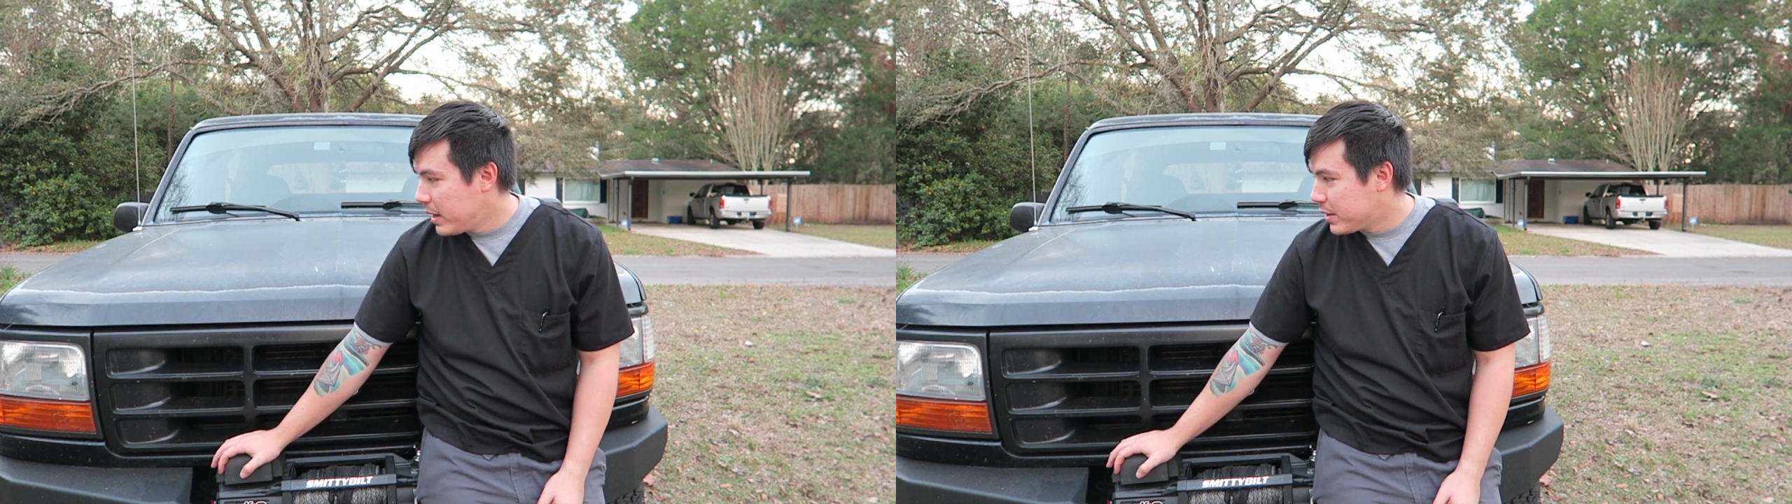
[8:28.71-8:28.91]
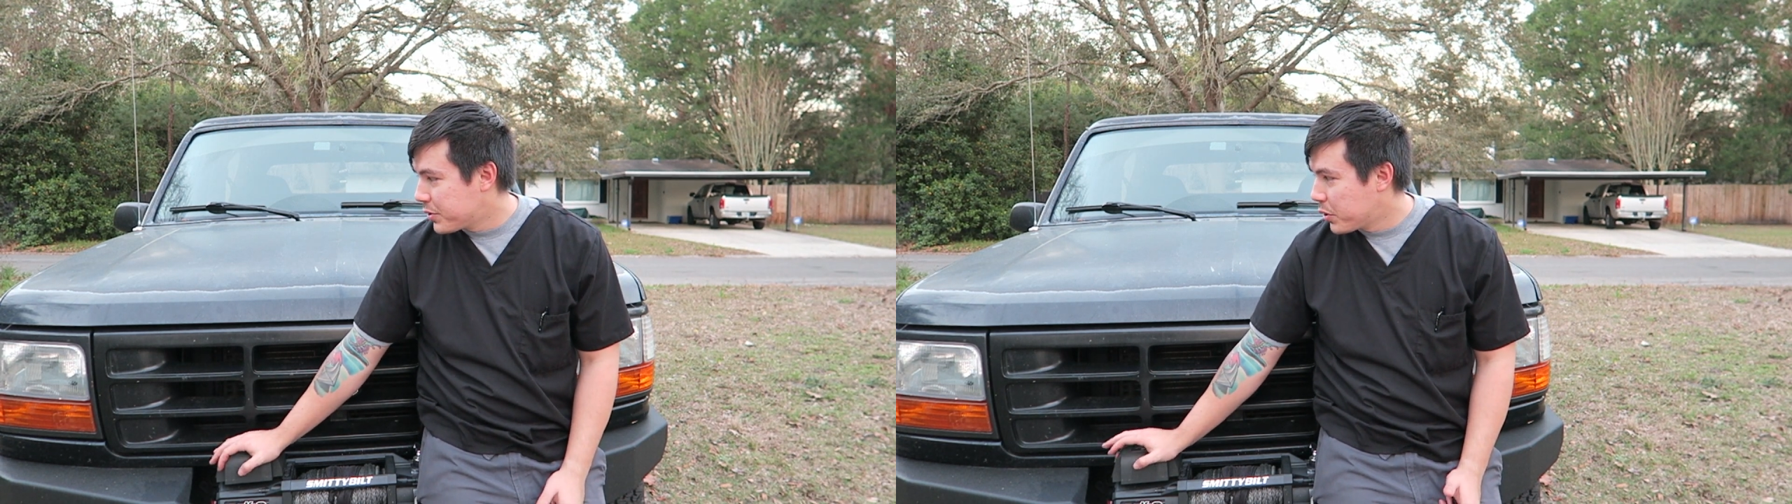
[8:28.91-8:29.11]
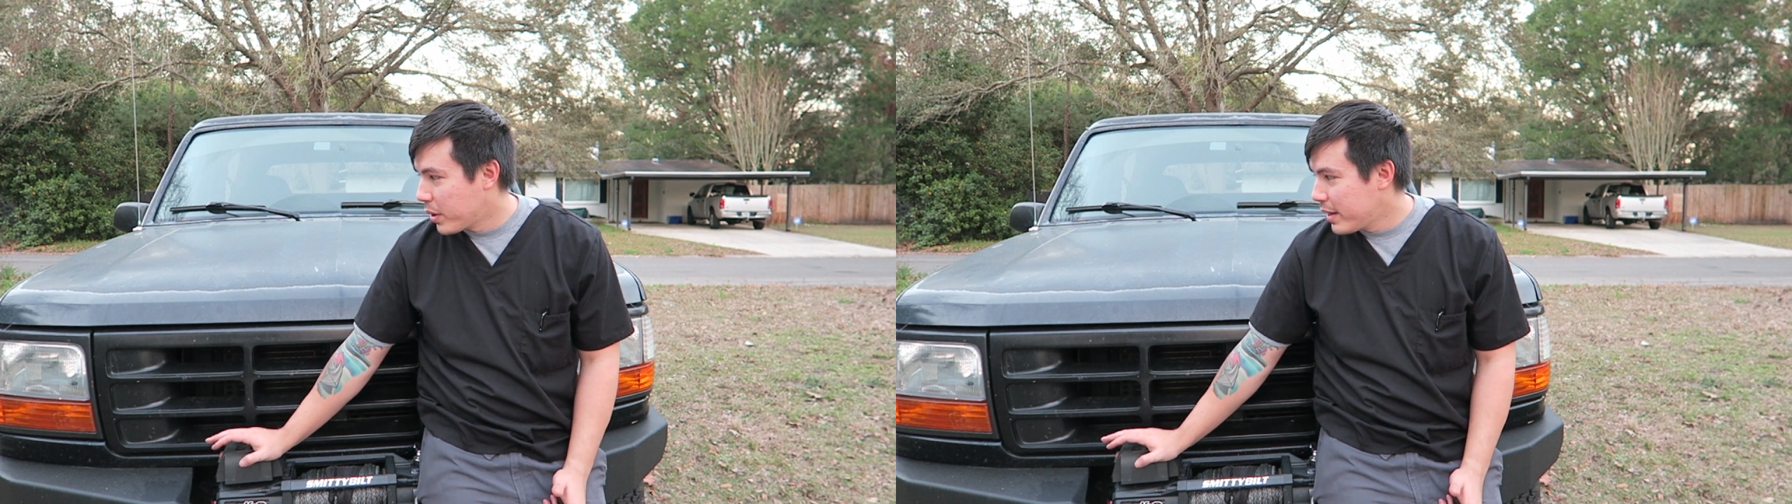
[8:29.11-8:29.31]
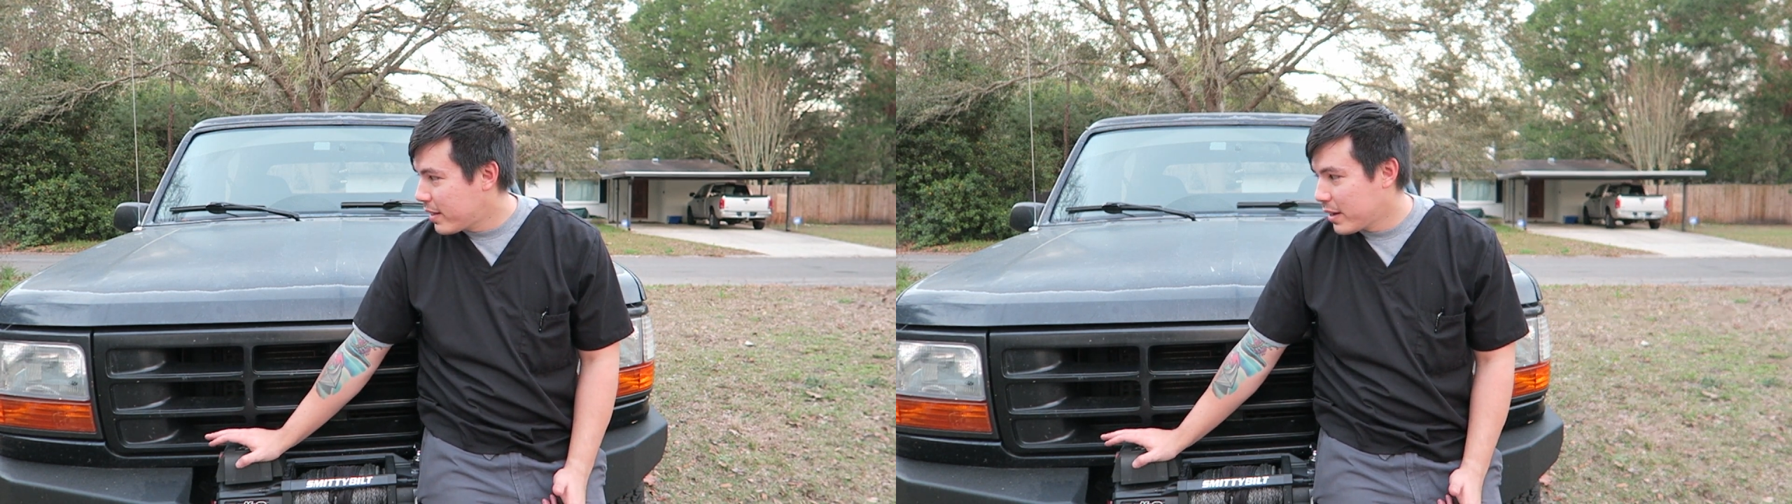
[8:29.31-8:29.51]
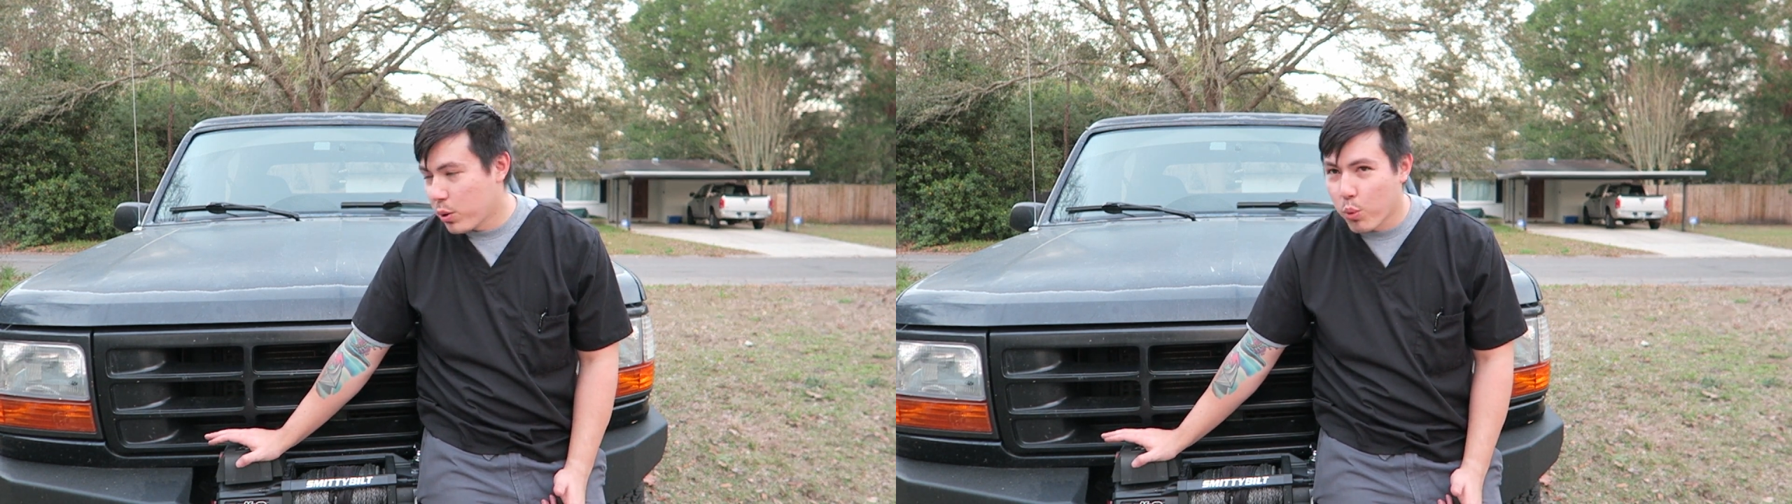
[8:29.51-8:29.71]
It's a
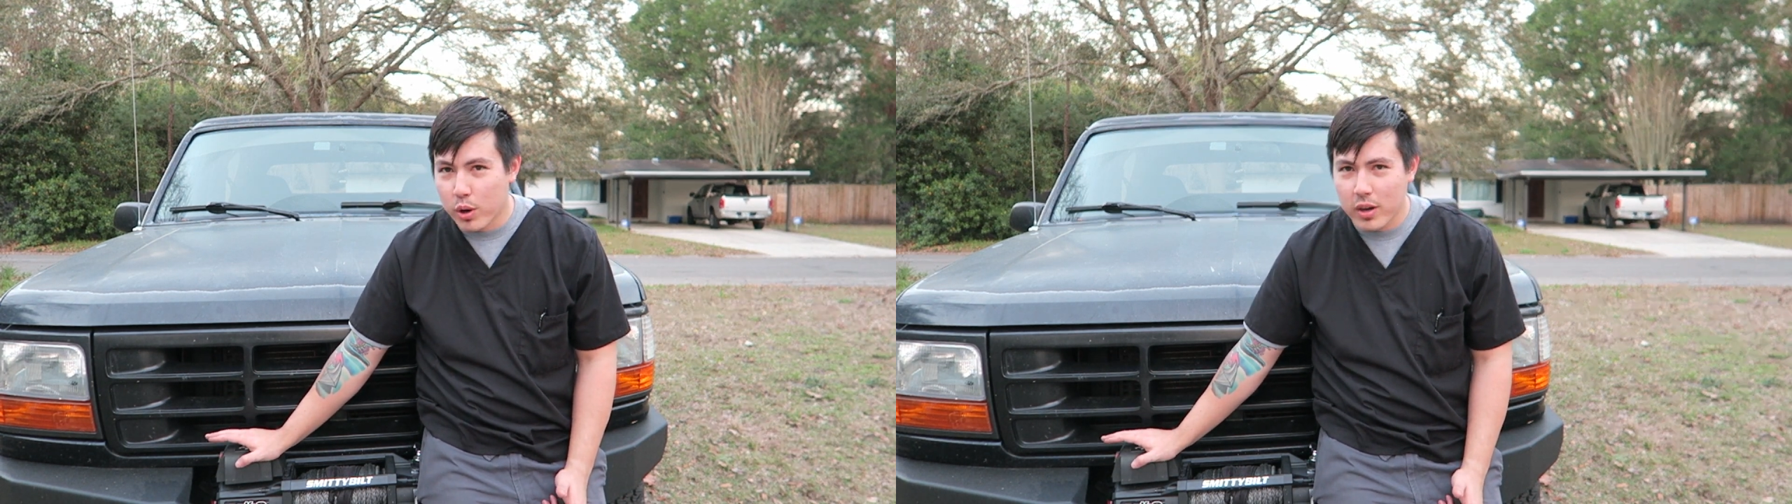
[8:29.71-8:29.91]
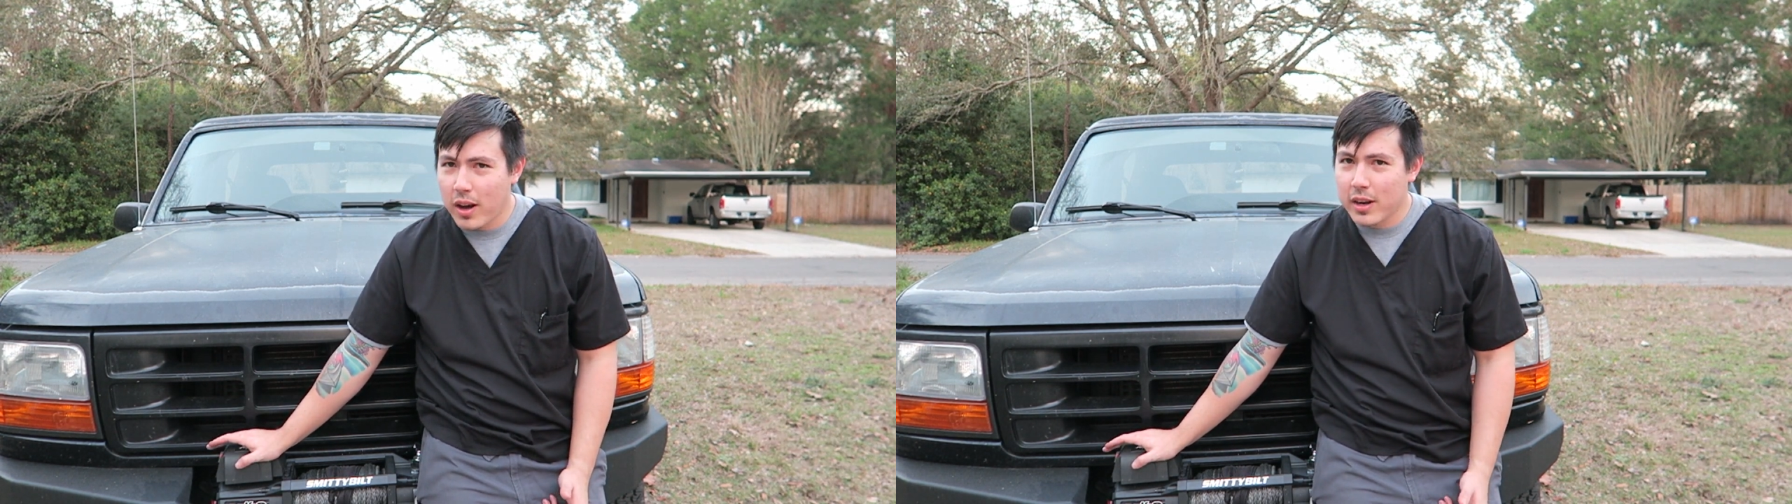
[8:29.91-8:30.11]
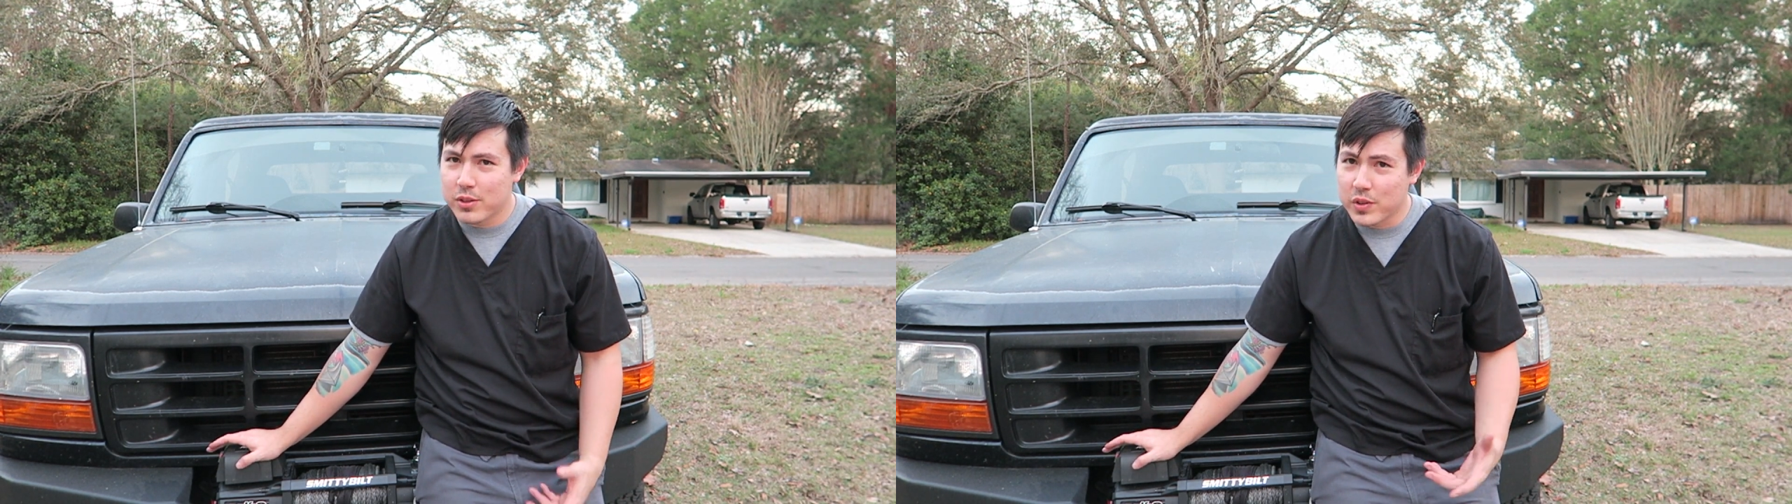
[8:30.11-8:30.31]
great thing to work on.